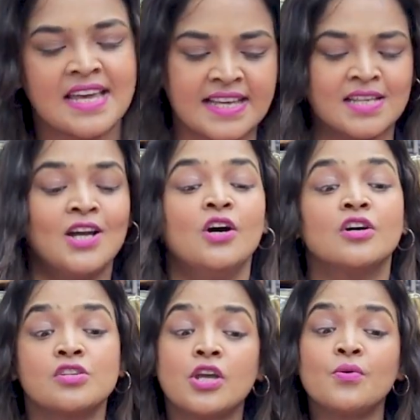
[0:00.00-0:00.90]
Yes,
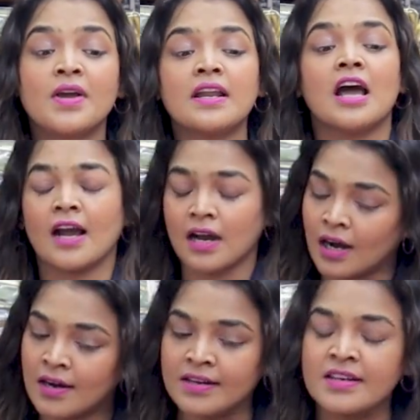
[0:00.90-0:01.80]
so you can
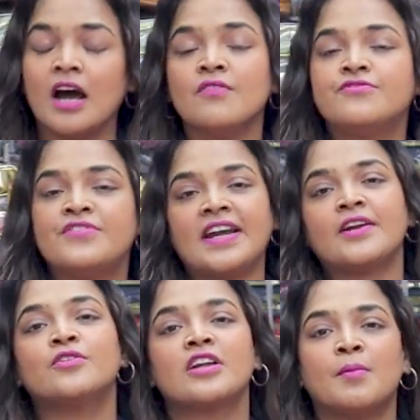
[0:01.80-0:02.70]
earn a
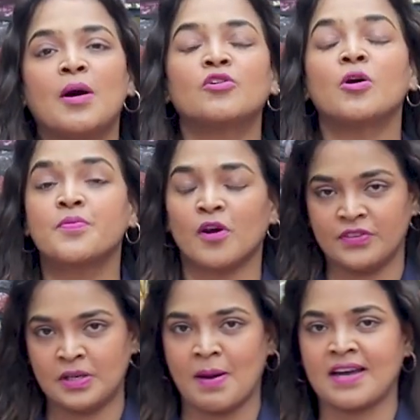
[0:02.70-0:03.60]
very good amount of
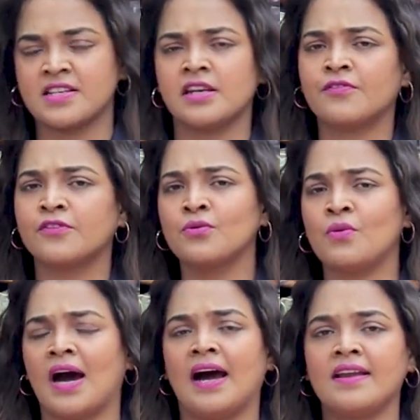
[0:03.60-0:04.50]
profit margin if
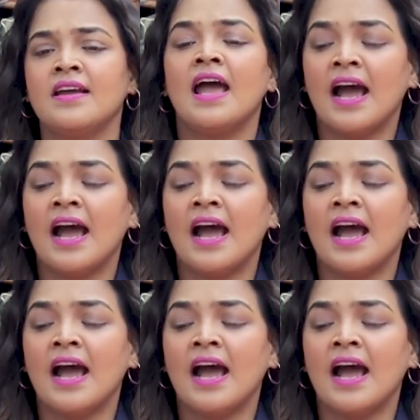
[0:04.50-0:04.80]
you are